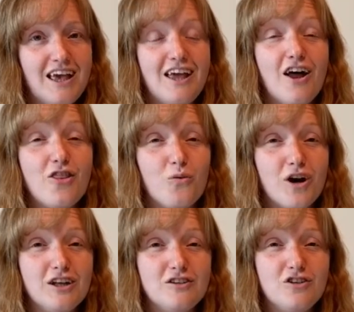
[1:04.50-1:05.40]
In other
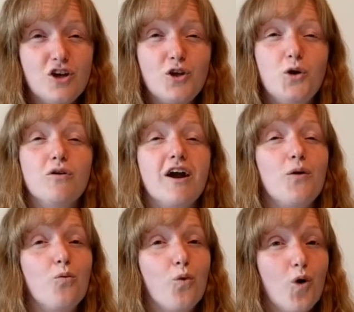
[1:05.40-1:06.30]
words, you were
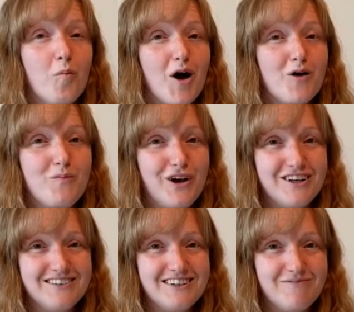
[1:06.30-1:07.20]
a warmer
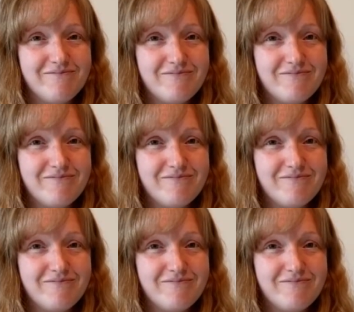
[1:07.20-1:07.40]
person.